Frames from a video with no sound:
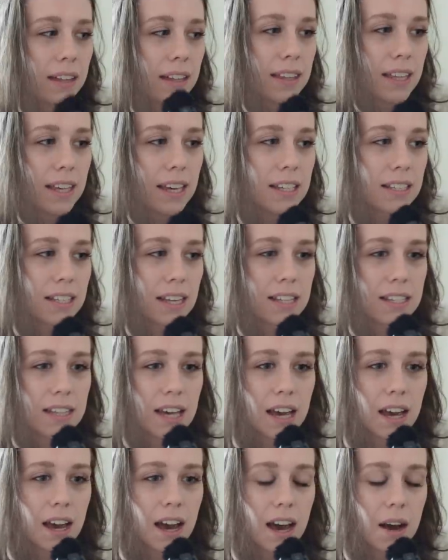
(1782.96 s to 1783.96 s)
the thing is
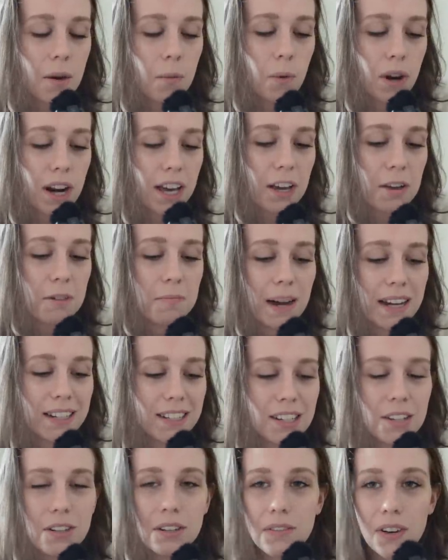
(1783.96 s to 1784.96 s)
that when I go back
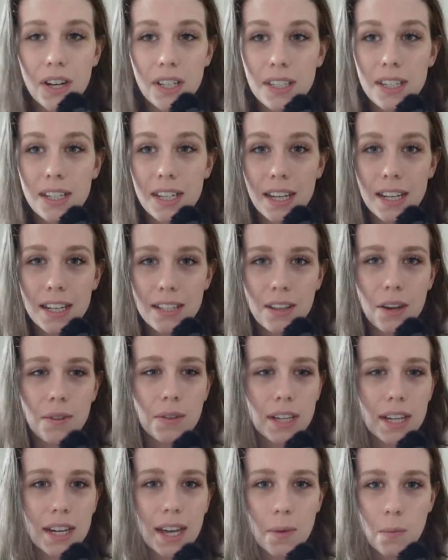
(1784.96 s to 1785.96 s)
to university, it's only
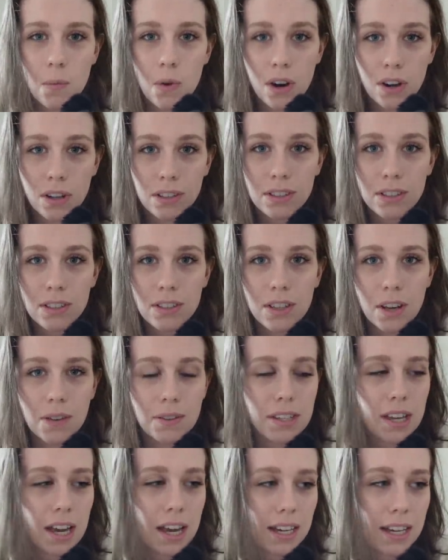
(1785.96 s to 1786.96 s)
going to get worse. So
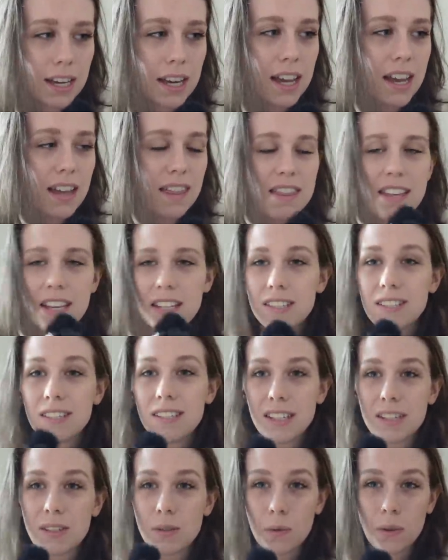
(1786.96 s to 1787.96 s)
it's like this
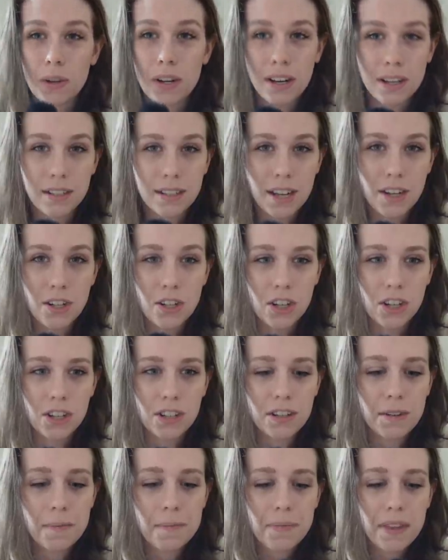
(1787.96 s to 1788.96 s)

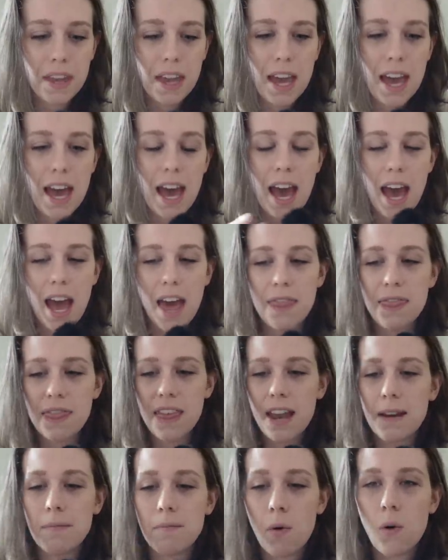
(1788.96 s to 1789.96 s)
disorganization and
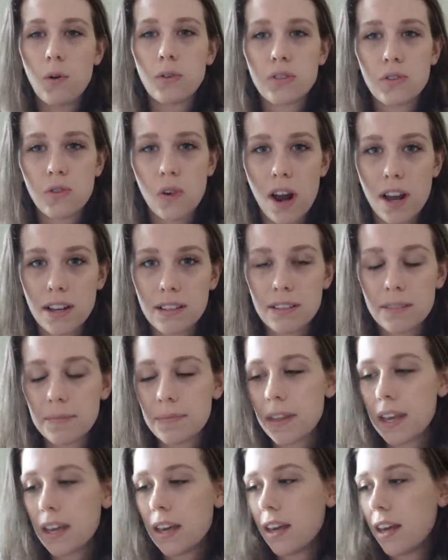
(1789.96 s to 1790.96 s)
then more stress.
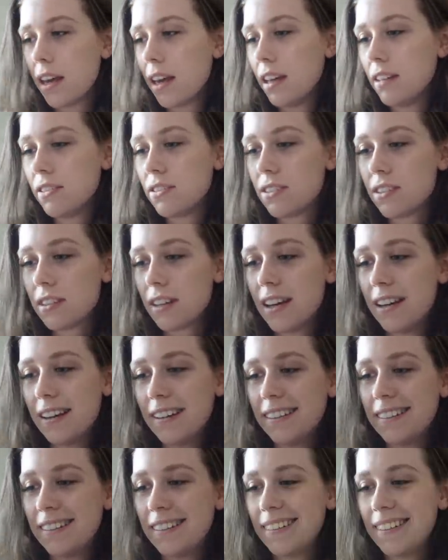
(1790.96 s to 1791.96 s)
It's,
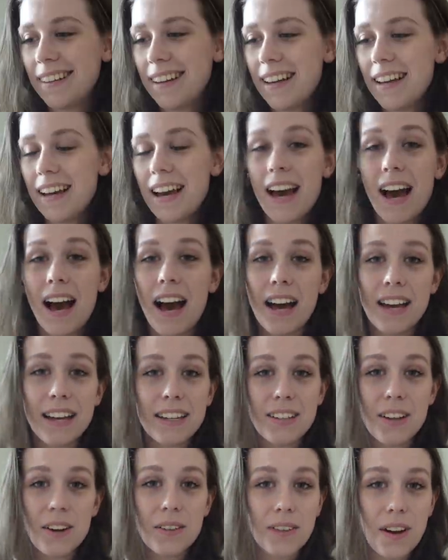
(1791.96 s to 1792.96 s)
I
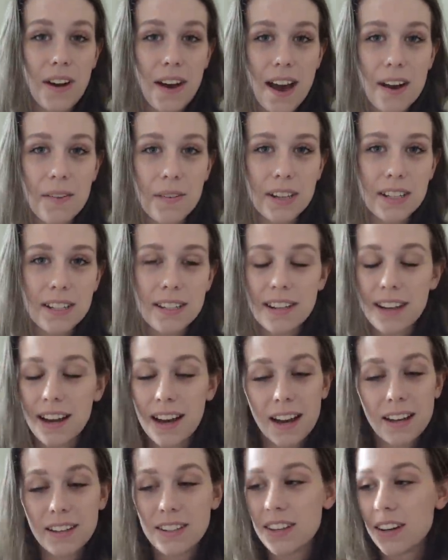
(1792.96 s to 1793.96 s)
don't know how I'm
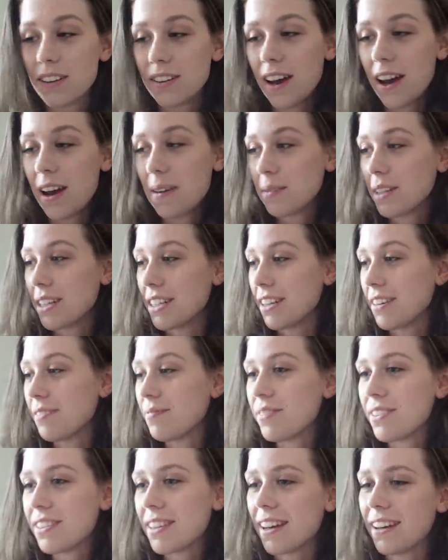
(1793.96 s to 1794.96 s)
going to do
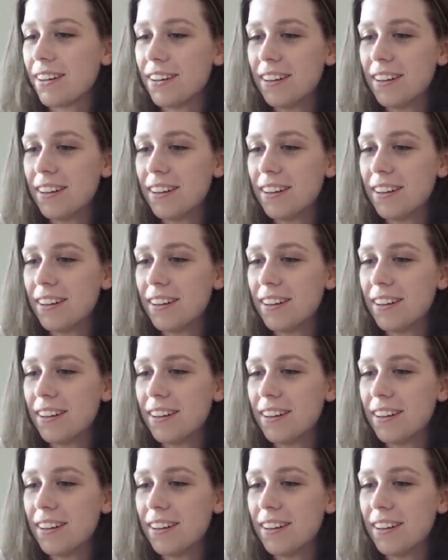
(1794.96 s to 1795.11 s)
it, so.